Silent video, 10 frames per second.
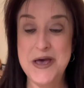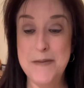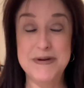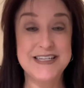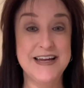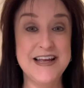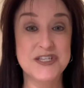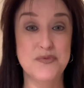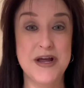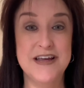But today's
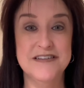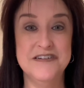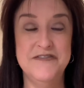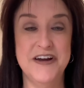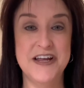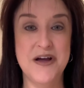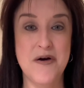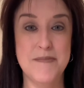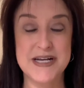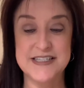a regular video.
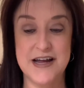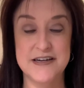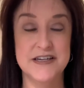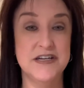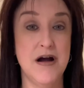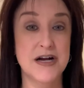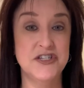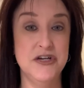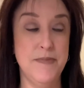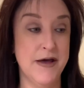I'm excited to talk
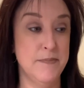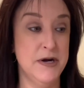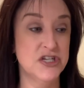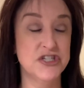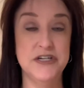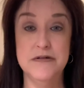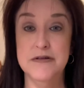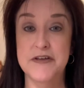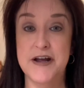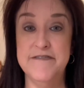to you about a punch needle
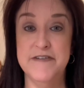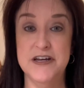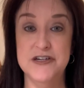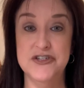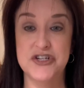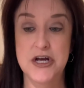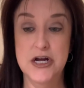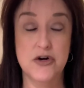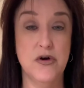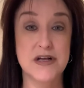that I finished,
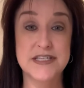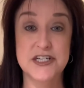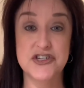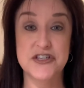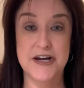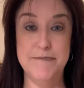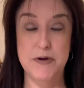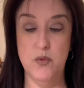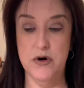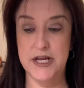cross stitch that I've
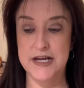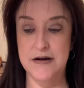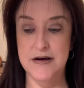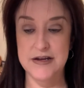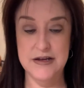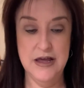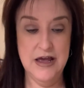been working on,